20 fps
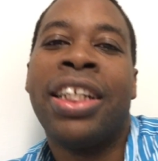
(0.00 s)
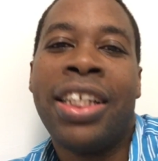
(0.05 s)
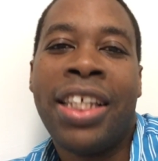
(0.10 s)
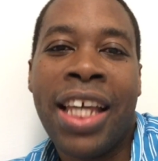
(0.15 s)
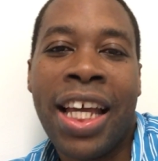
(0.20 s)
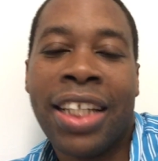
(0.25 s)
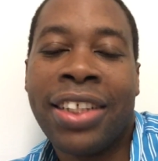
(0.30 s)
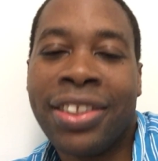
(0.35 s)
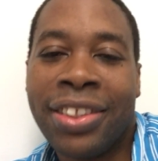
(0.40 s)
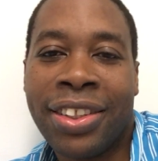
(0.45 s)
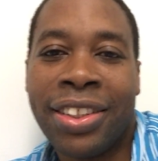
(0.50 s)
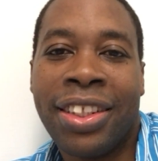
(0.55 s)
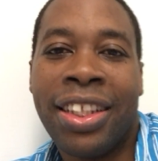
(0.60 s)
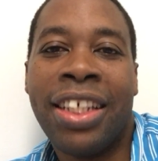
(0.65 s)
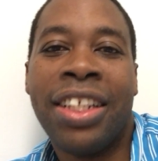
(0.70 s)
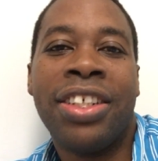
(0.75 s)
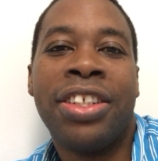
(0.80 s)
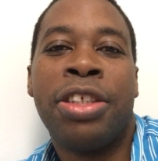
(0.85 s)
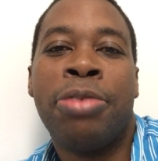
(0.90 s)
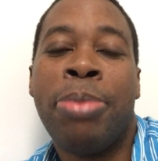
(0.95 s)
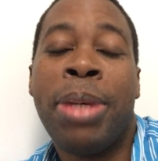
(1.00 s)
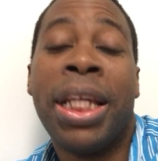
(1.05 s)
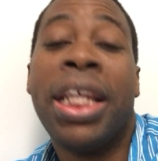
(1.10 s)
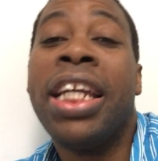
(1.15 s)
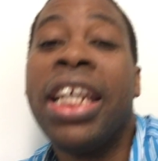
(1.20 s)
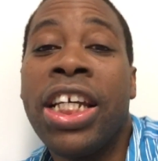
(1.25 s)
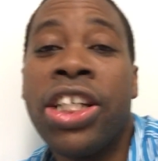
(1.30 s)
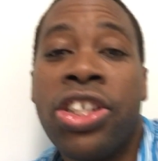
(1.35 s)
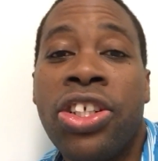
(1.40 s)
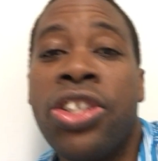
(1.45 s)
Yes, there's
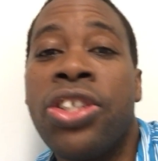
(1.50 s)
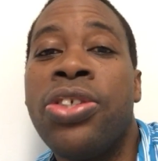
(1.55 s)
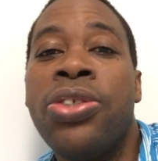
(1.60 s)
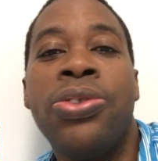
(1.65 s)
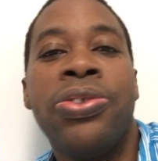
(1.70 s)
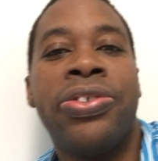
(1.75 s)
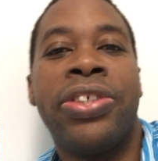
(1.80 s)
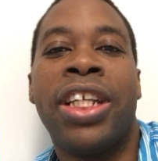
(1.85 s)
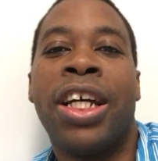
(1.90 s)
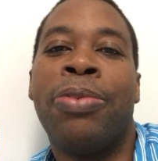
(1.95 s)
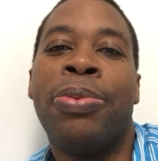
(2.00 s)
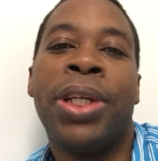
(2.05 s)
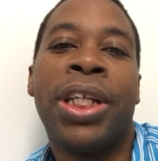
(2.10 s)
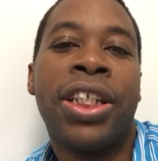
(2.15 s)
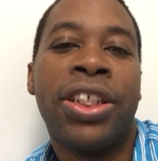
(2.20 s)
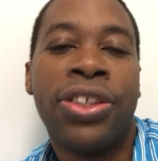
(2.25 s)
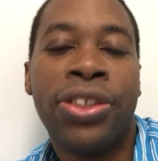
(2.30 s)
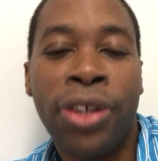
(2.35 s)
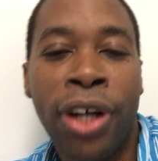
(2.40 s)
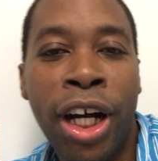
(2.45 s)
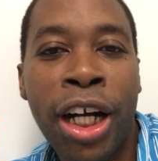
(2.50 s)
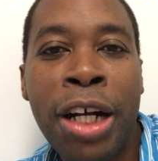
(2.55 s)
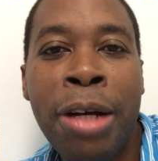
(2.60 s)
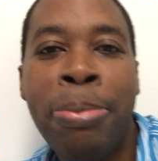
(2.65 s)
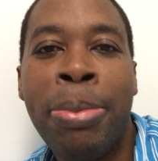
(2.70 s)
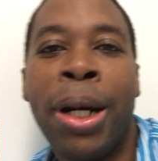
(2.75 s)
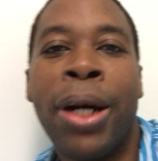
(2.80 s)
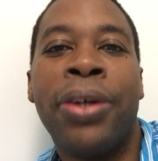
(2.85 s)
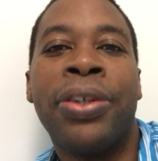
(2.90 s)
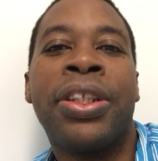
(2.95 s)
many issues that we could talk
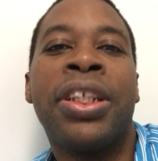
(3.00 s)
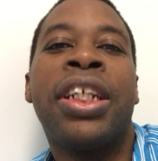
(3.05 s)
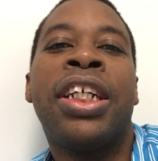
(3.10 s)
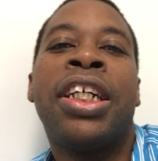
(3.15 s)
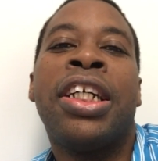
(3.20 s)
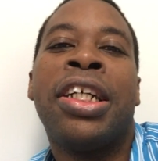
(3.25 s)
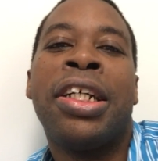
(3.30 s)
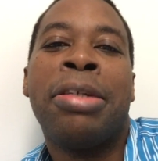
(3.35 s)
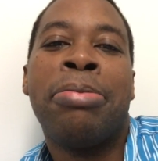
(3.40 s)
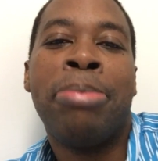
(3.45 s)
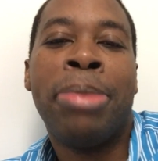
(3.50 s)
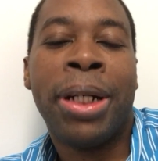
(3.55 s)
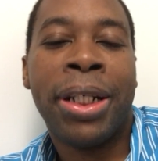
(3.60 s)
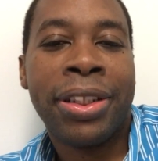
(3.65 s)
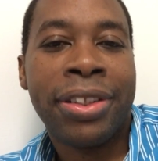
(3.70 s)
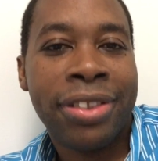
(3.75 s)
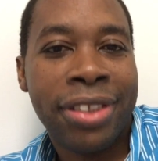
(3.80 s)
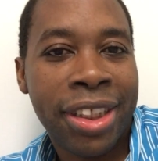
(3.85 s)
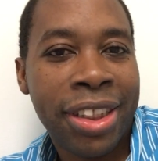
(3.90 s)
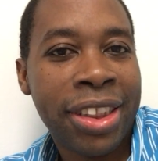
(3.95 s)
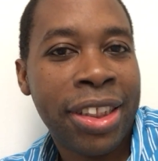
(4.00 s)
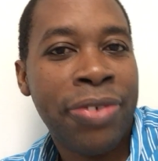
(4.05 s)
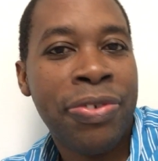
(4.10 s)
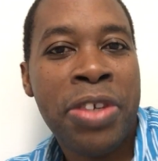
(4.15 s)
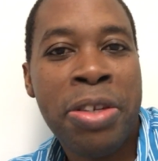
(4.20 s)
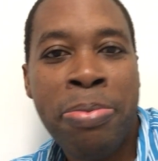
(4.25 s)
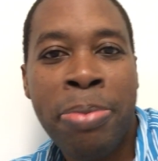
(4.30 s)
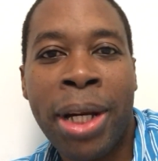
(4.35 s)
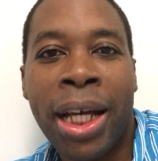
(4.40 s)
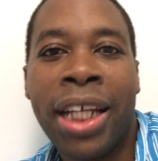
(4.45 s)
about, but just a
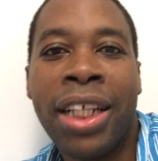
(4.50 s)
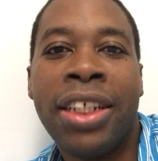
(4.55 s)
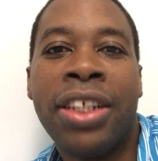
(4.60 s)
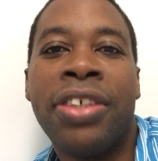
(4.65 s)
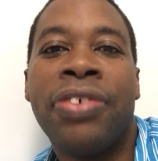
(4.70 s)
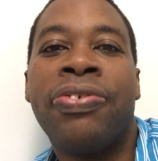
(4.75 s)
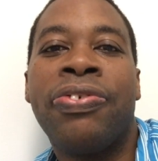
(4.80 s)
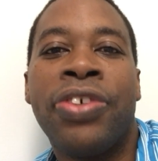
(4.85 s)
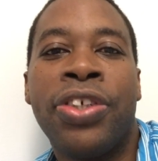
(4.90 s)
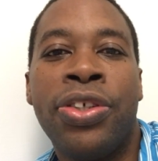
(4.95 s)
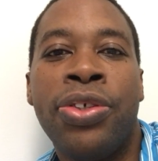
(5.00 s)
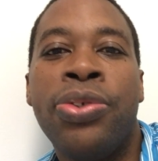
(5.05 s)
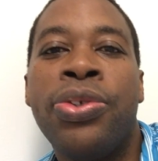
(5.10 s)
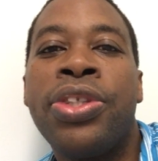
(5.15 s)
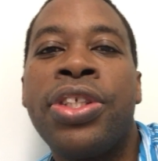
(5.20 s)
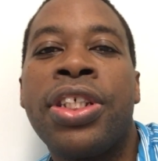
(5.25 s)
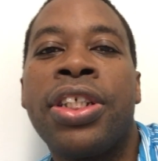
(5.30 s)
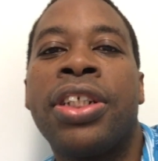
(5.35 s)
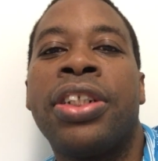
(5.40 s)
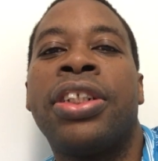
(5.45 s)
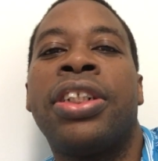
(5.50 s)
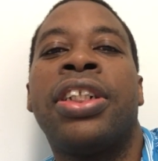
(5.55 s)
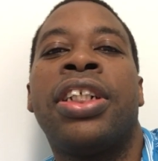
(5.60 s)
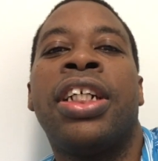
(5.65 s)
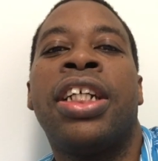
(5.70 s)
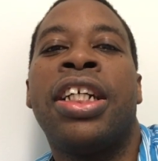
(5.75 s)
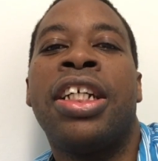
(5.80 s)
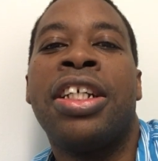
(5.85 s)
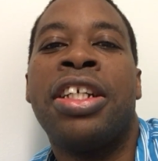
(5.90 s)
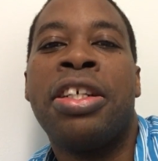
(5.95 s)
reminder for you to
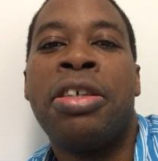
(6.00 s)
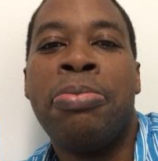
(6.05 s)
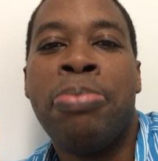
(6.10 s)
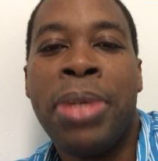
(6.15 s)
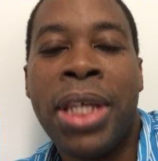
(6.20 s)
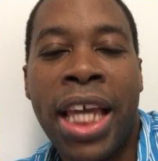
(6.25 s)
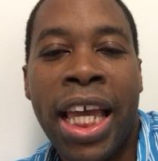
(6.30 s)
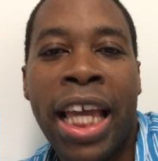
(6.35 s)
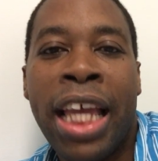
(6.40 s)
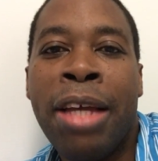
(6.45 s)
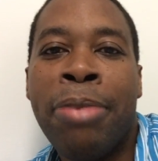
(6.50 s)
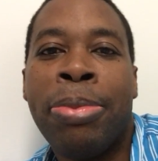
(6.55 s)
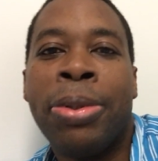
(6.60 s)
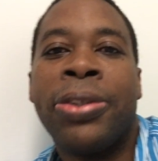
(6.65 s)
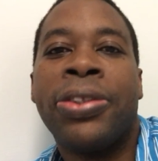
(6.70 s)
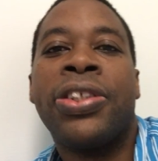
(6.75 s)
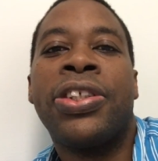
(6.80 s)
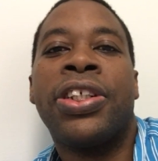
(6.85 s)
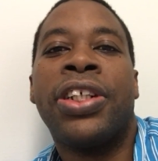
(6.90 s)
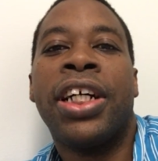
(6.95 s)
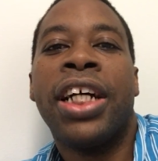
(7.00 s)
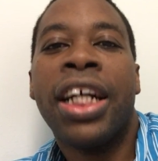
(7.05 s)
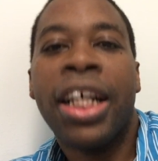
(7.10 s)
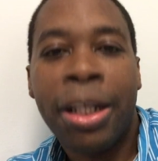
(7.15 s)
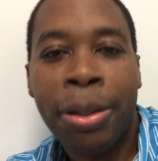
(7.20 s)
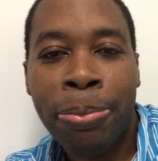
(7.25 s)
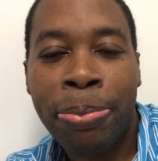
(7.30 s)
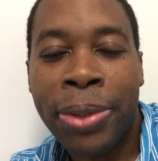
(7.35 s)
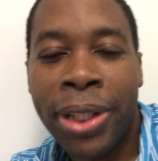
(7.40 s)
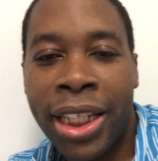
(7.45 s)
be able to
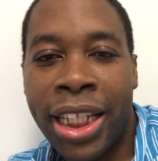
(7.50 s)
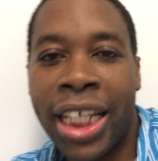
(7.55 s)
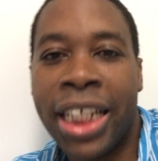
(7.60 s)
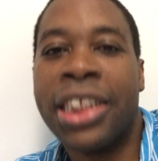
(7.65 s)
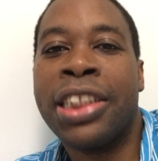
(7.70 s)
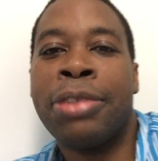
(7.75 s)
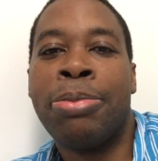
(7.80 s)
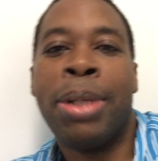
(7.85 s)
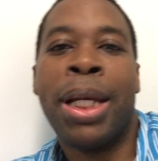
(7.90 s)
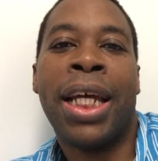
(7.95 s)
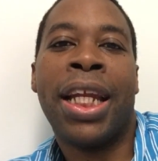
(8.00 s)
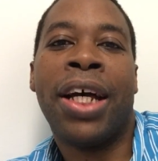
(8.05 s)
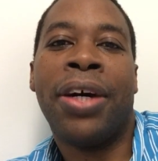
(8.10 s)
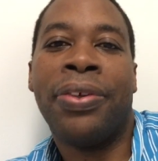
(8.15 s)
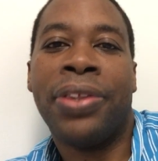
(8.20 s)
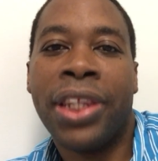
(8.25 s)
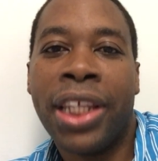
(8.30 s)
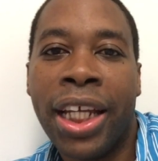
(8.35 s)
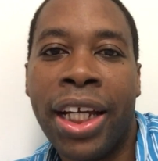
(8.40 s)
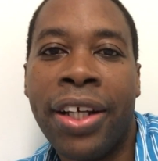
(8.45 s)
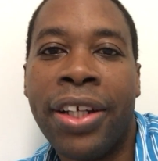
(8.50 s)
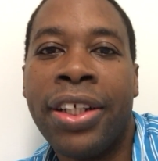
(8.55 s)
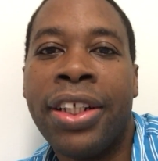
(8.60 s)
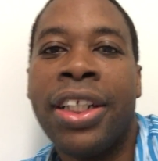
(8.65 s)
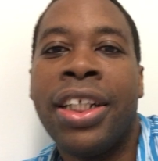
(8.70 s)
help the next man out there.